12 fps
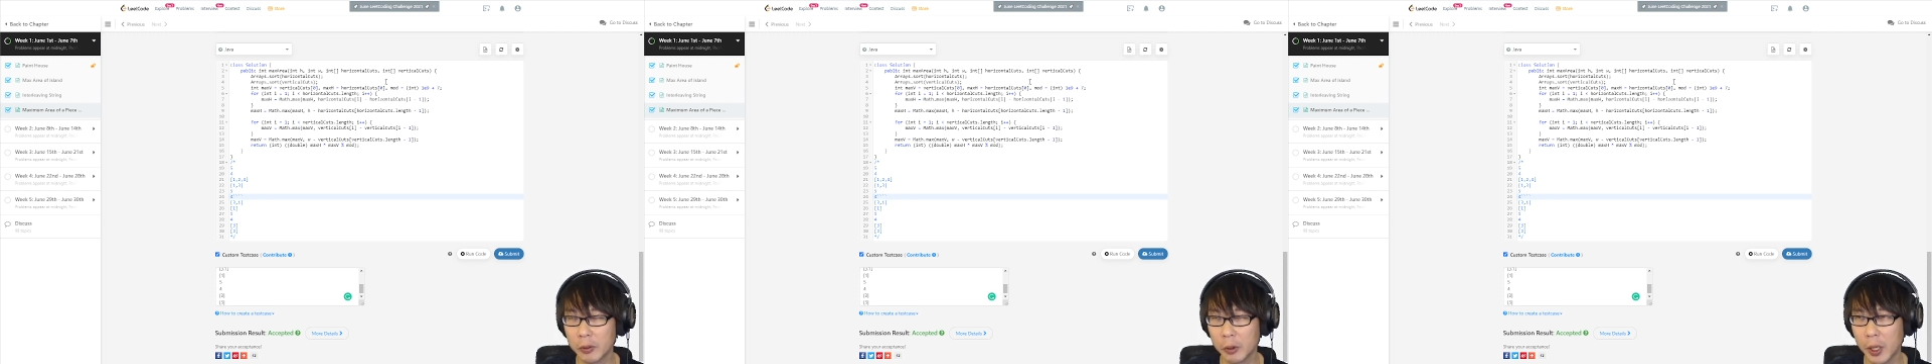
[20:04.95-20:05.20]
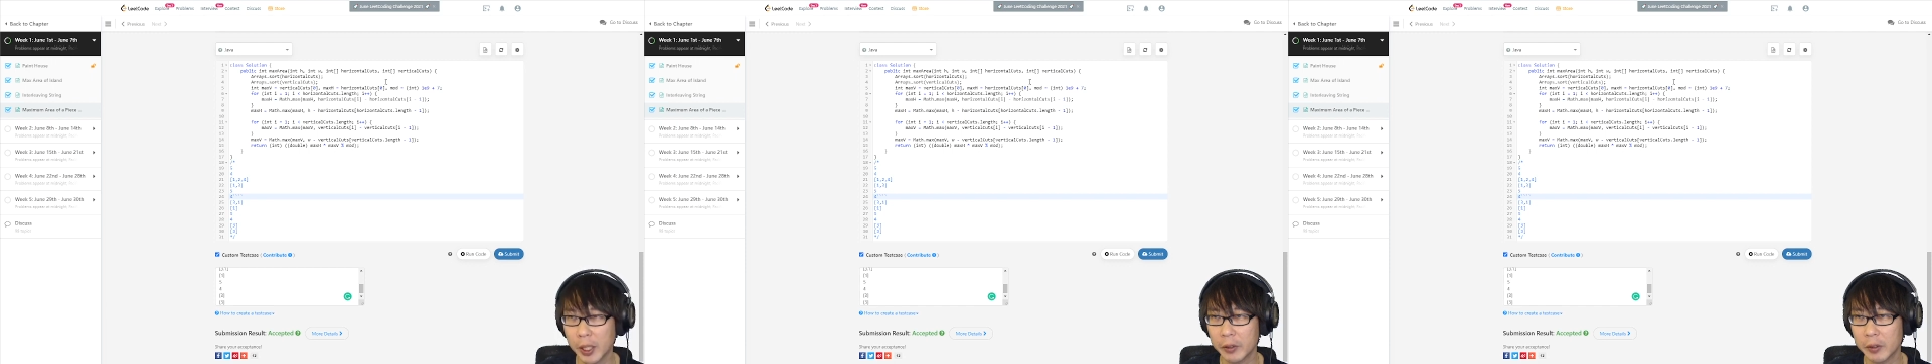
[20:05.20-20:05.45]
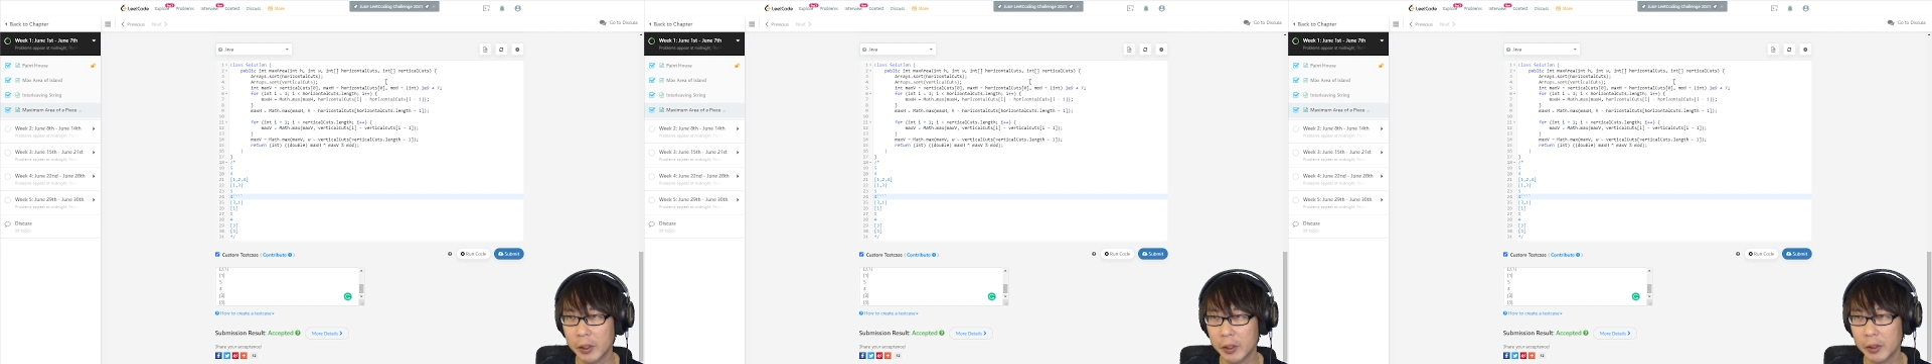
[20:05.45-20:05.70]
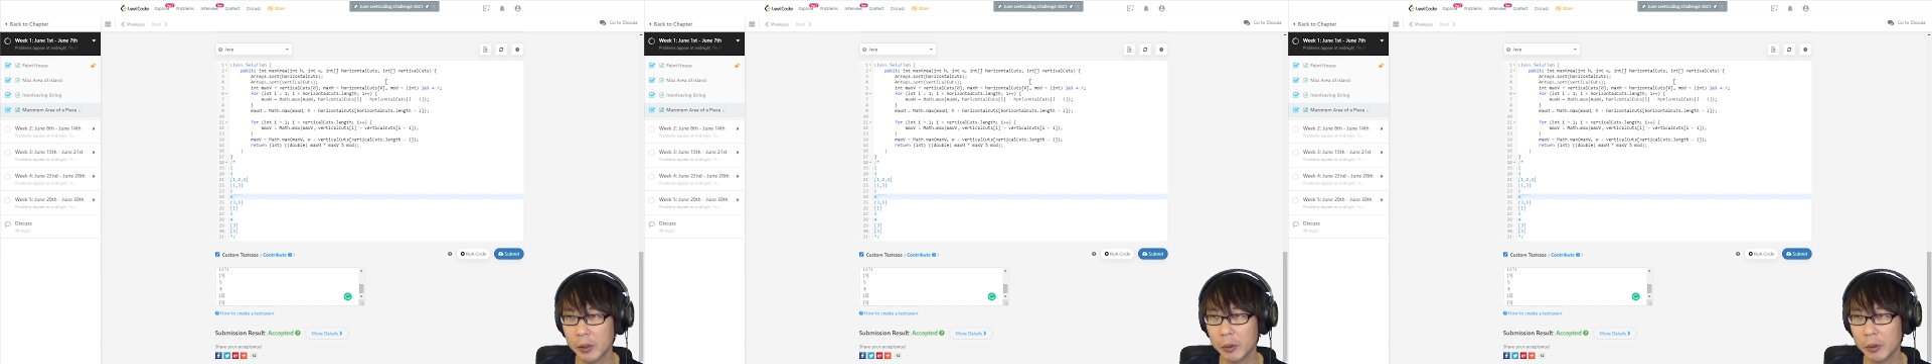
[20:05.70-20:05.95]

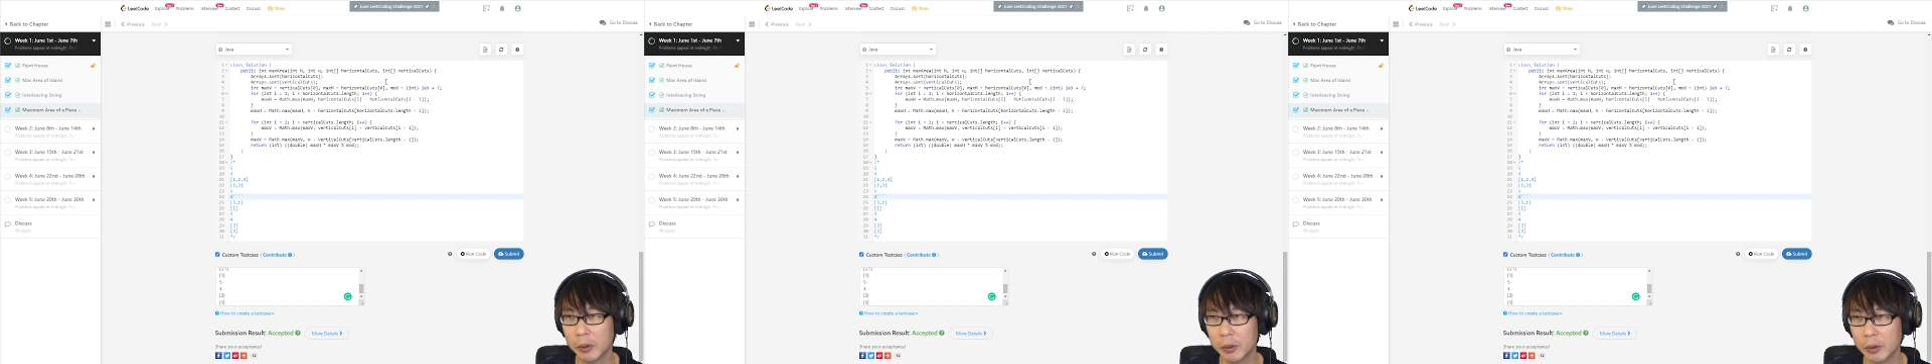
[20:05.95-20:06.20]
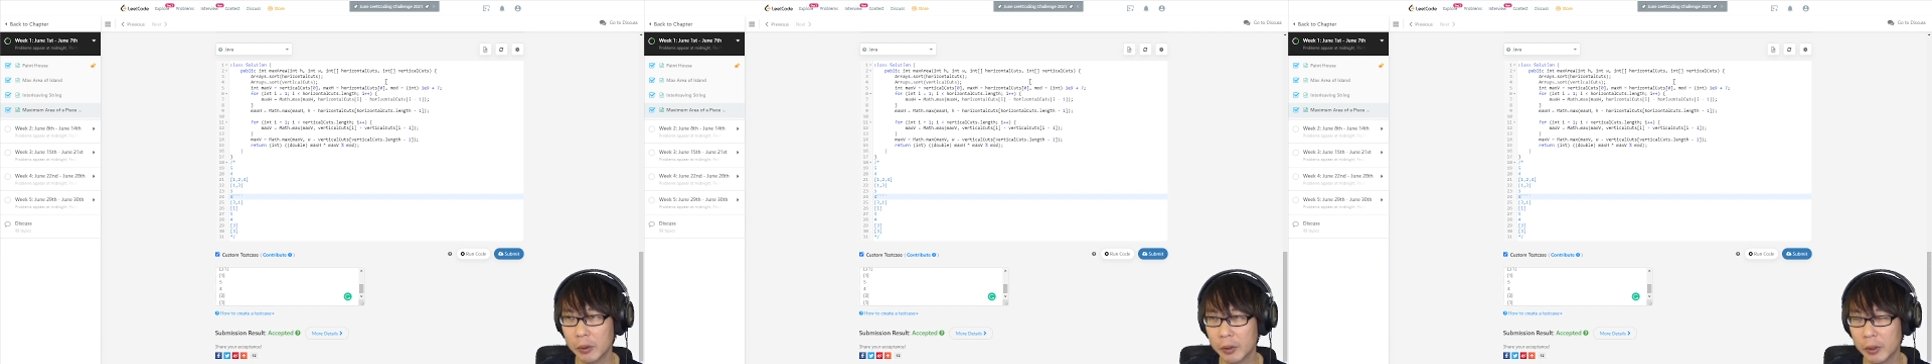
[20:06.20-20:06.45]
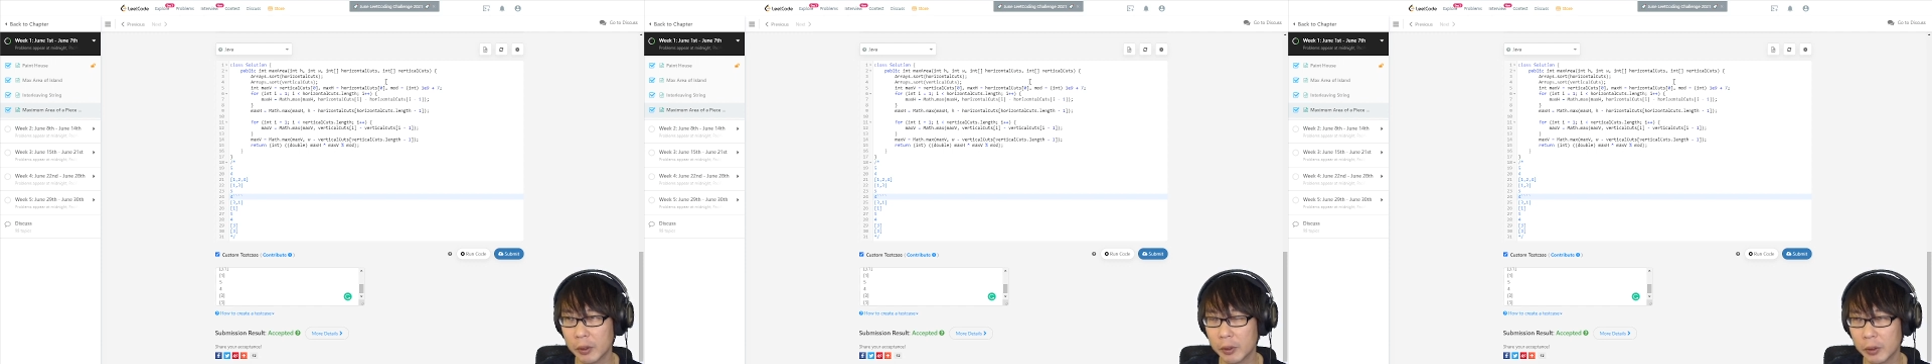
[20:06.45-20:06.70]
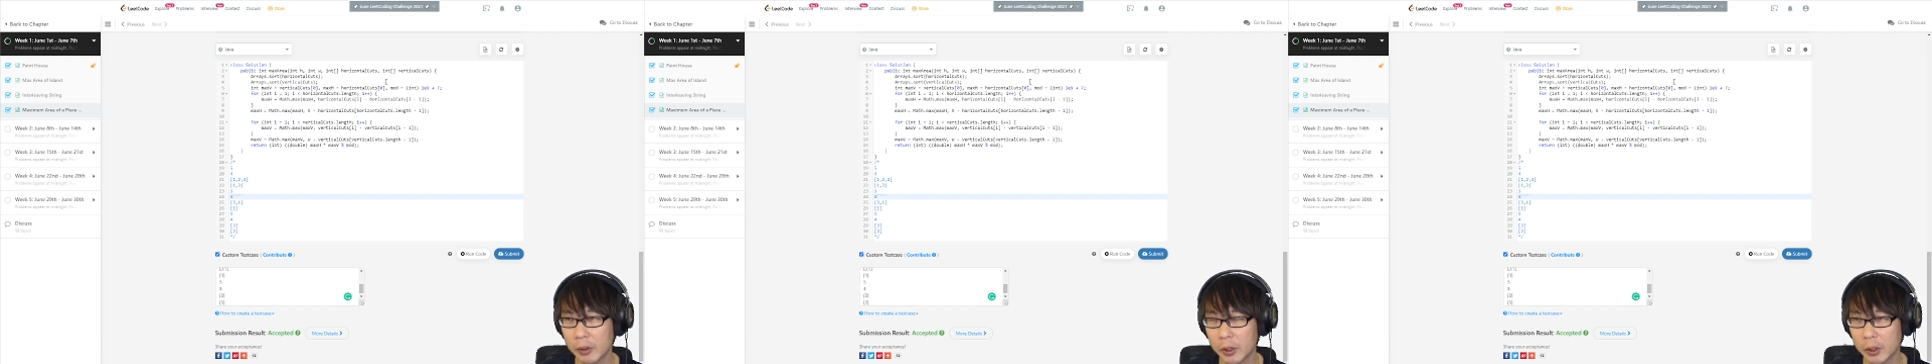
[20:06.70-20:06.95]
Whatever
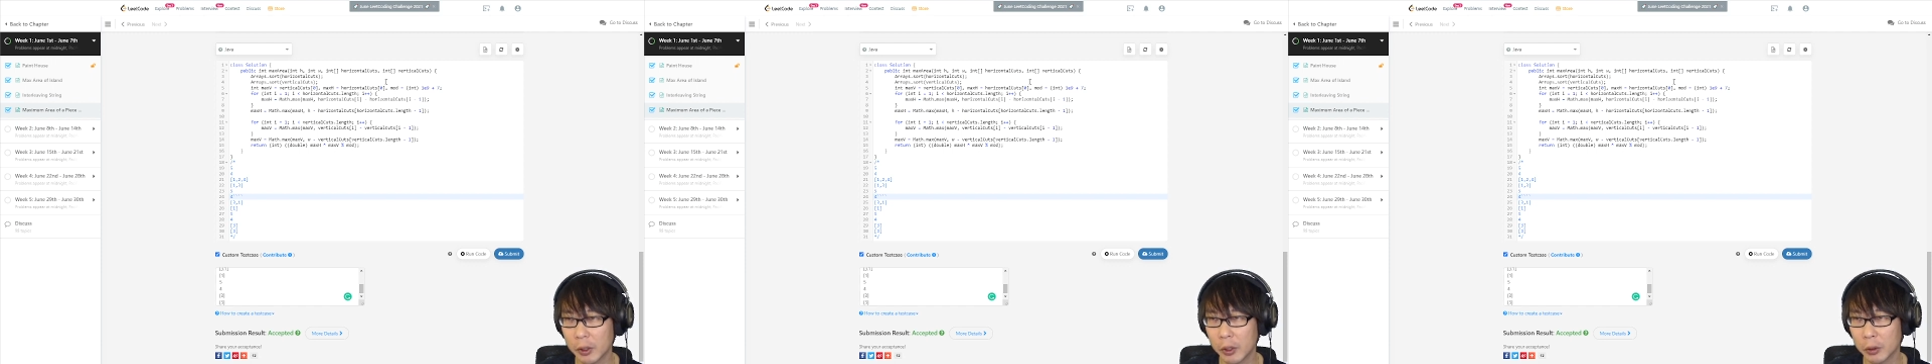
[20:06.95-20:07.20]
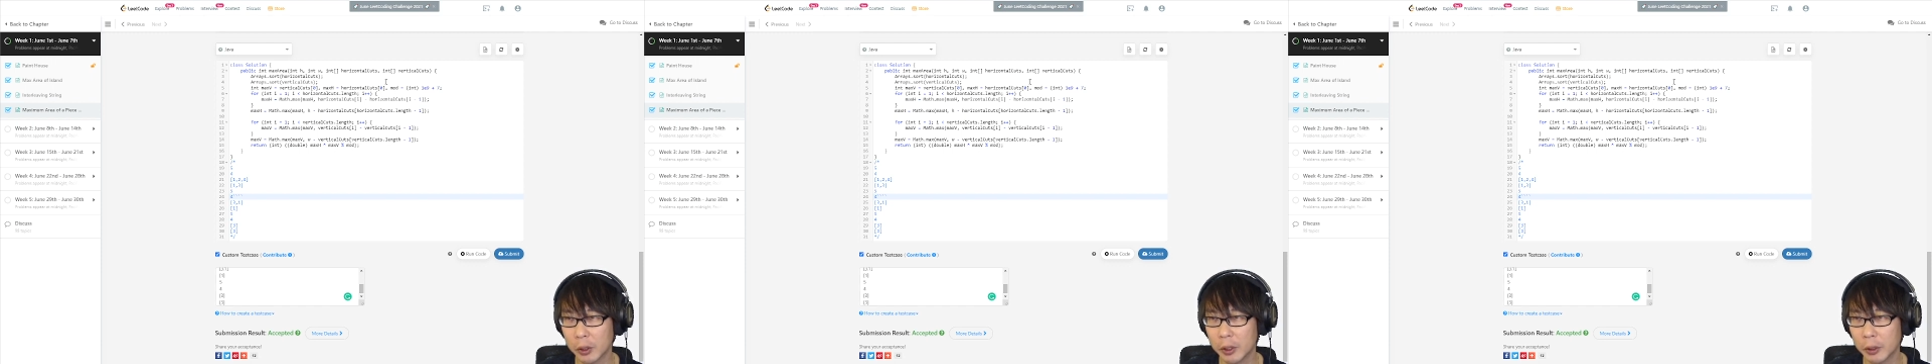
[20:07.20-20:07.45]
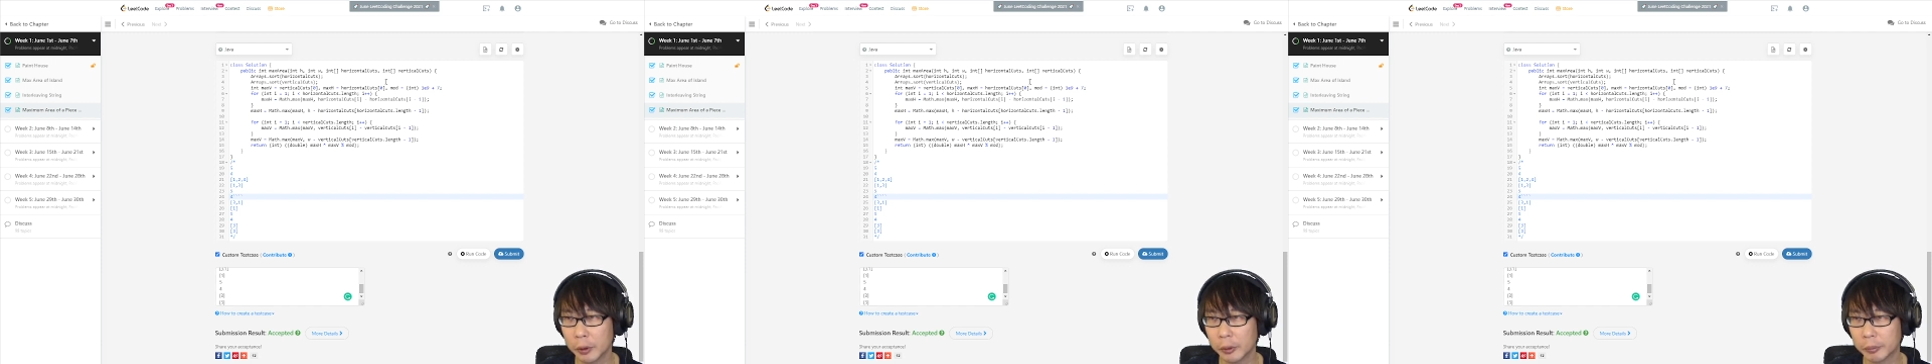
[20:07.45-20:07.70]
is longer.